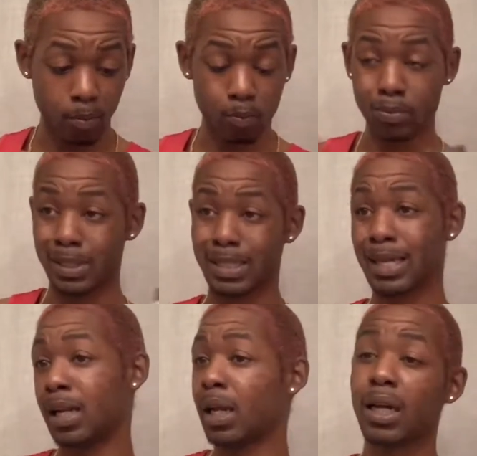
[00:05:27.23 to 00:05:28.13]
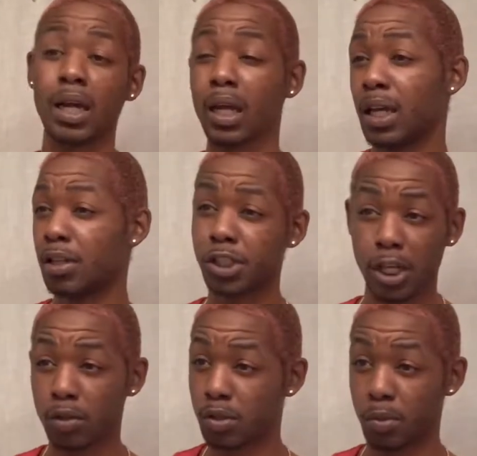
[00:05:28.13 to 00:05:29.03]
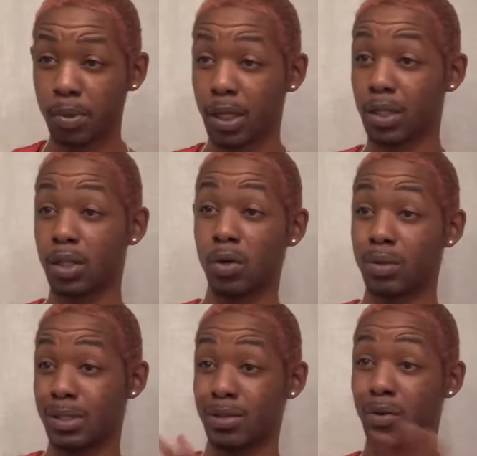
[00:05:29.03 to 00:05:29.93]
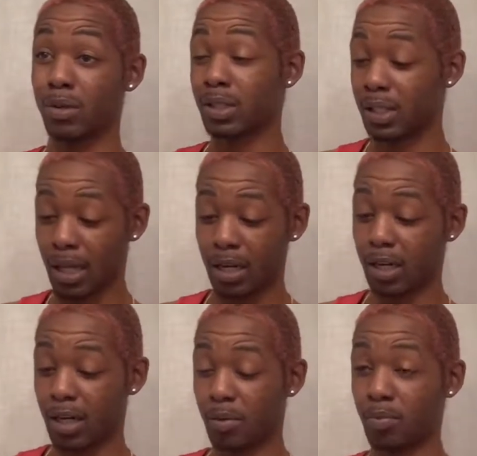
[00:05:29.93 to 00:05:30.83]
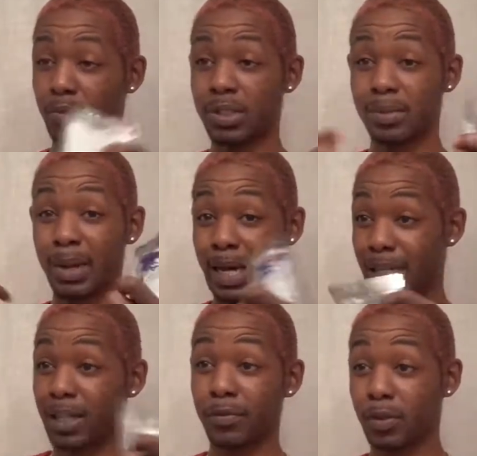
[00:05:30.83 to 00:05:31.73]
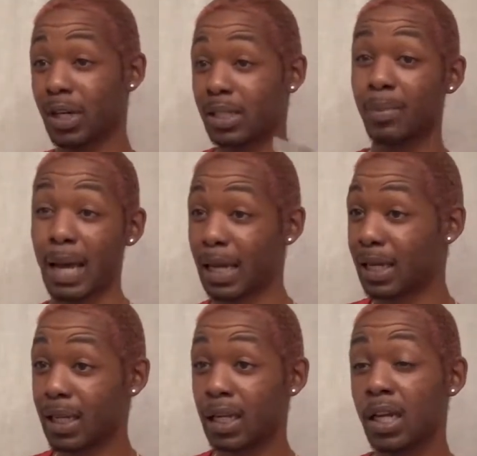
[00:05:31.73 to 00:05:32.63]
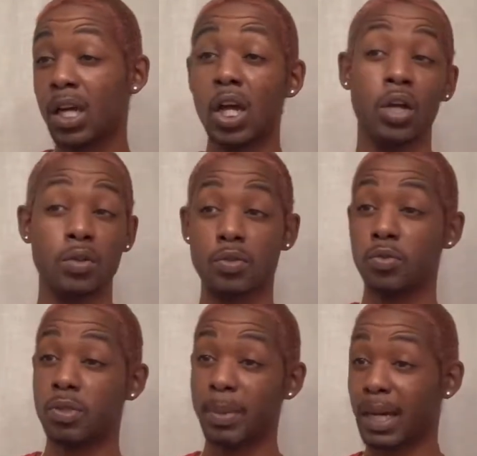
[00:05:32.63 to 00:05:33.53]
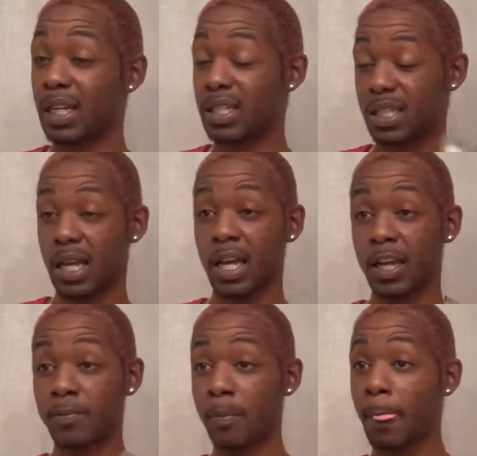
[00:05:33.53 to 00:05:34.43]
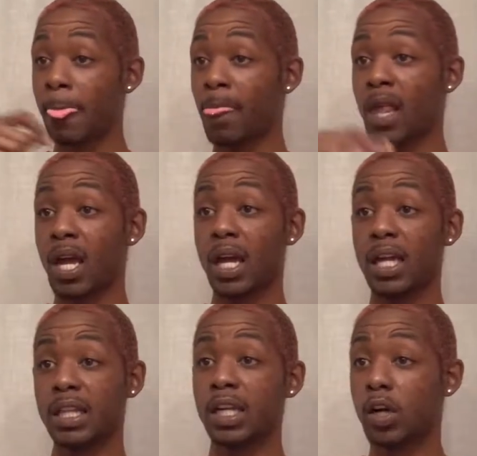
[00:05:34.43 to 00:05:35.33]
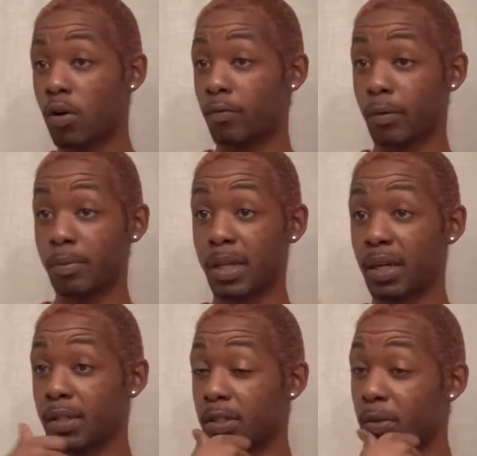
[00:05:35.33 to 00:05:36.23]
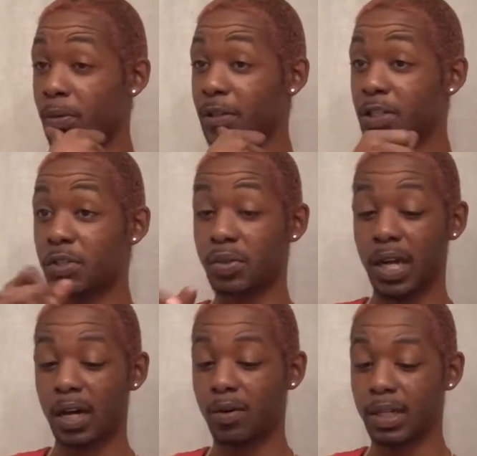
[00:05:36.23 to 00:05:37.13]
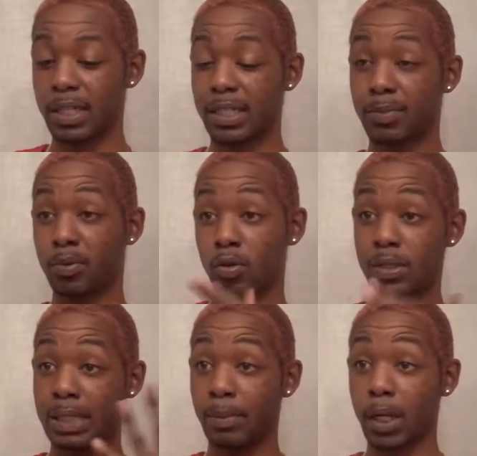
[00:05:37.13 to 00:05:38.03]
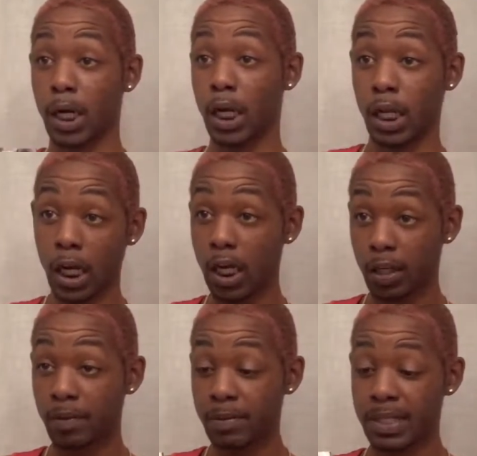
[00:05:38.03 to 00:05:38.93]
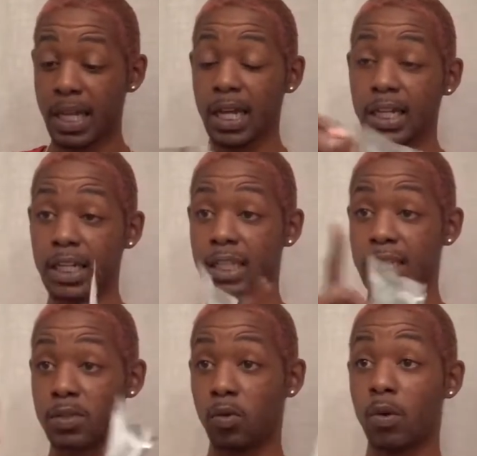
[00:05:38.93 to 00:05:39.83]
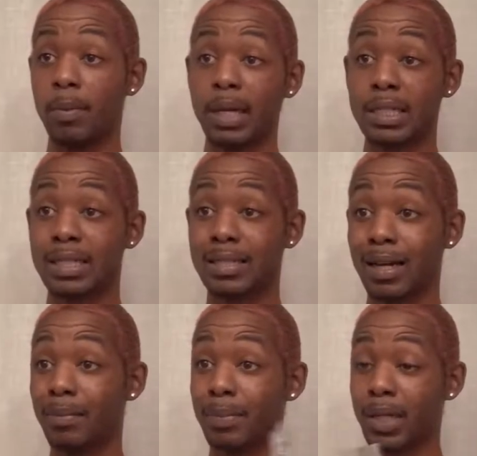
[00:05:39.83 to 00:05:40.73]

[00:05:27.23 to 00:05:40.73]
It's not like a hair channel, so we're not gonna go into all of that. Read the packet if you got the packet. Just the packet say, and then go on from there. So what we're gonna do now is put on some gloves, get this all mixed up,